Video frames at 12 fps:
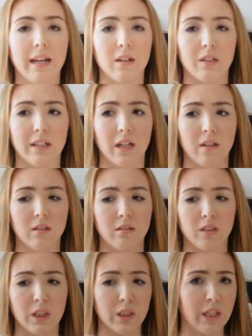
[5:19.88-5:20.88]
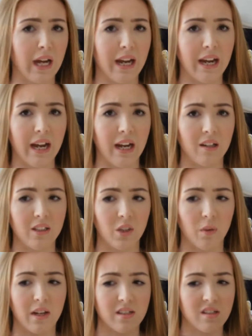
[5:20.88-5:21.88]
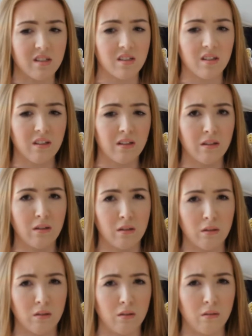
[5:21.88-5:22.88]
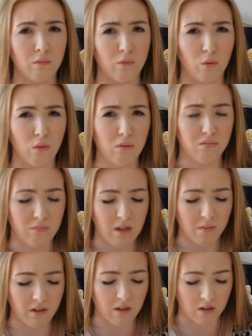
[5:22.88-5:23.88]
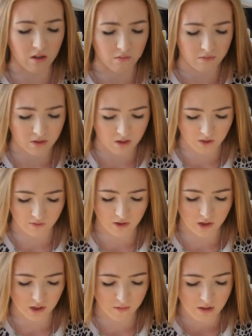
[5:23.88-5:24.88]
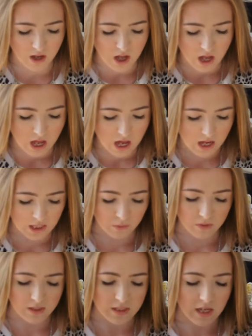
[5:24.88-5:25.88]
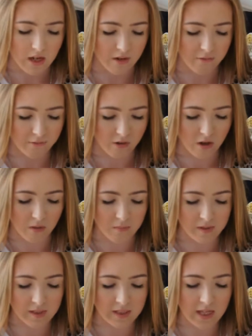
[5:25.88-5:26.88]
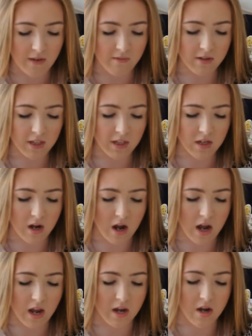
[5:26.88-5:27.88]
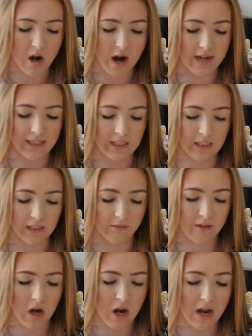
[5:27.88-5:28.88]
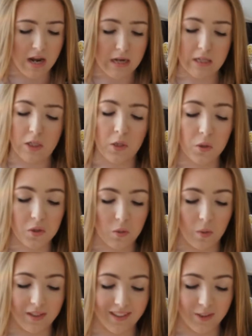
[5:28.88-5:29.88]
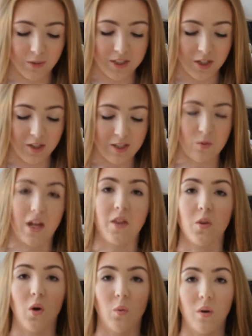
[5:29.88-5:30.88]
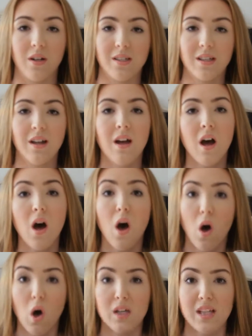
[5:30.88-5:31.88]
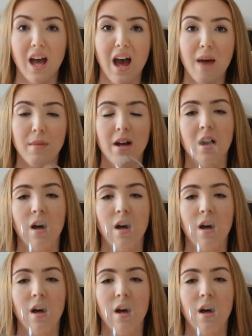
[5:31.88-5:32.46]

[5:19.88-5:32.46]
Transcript: 8, or like UK 8, US 4 maybe? I don't even know. And it was down from $79.99 to $23, which I thought was awesome.